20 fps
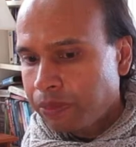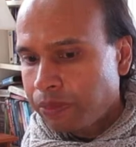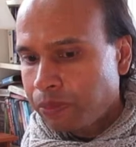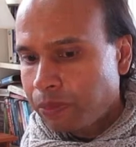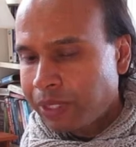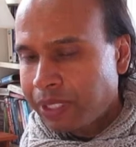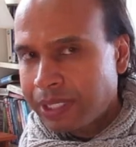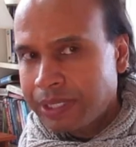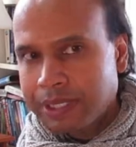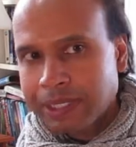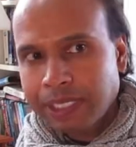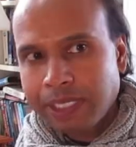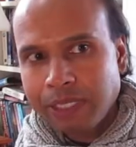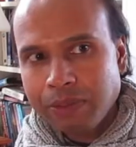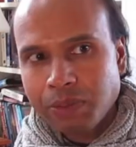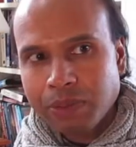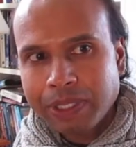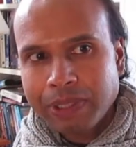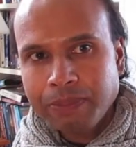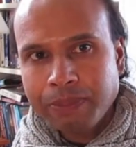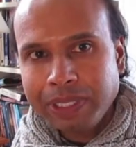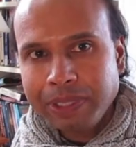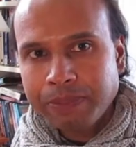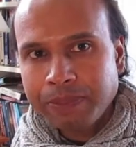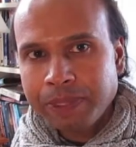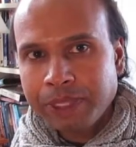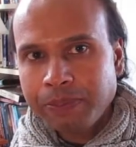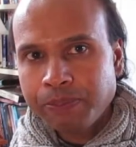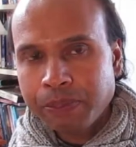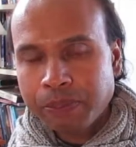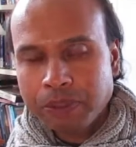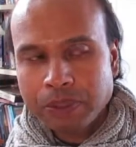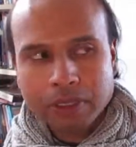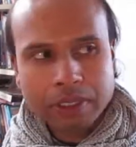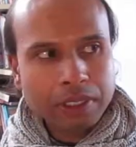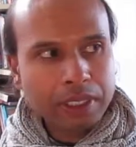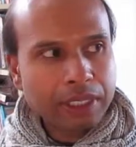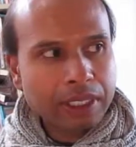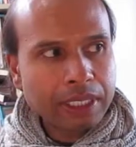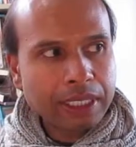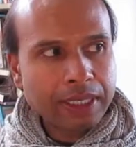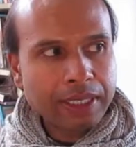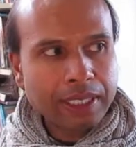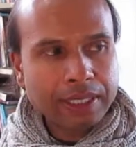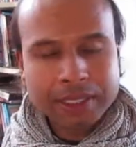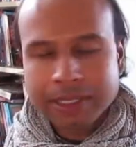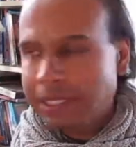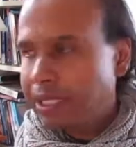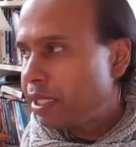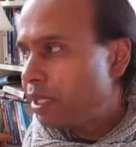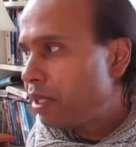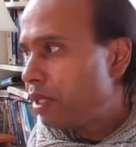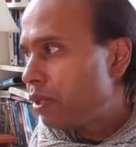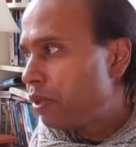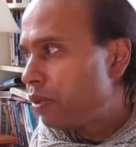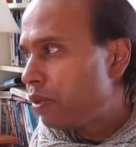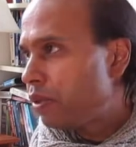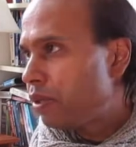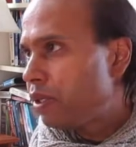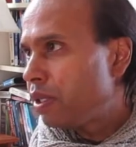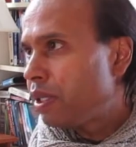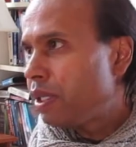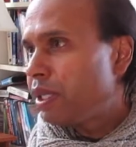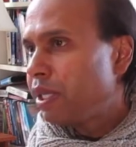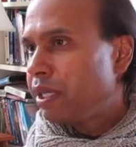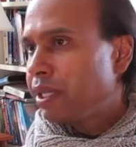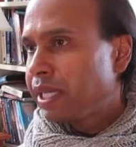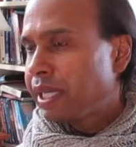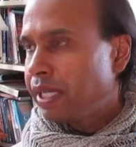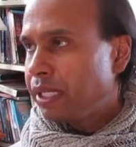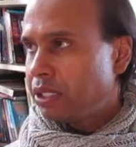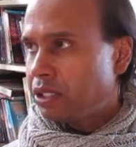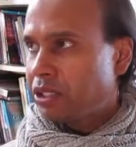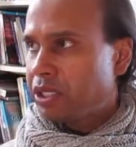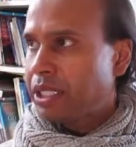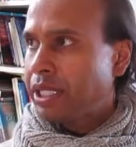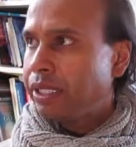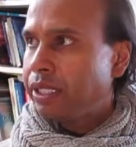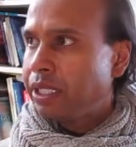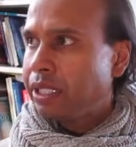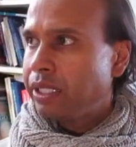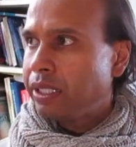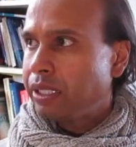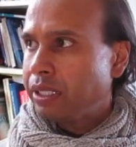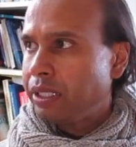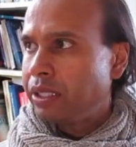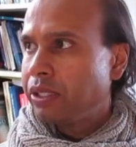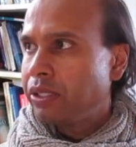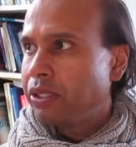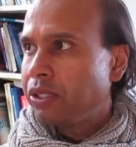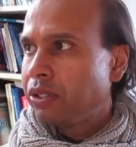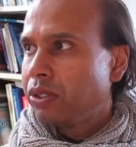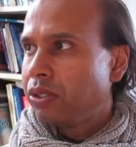when I say, when I meet people and they say they're getting shaky,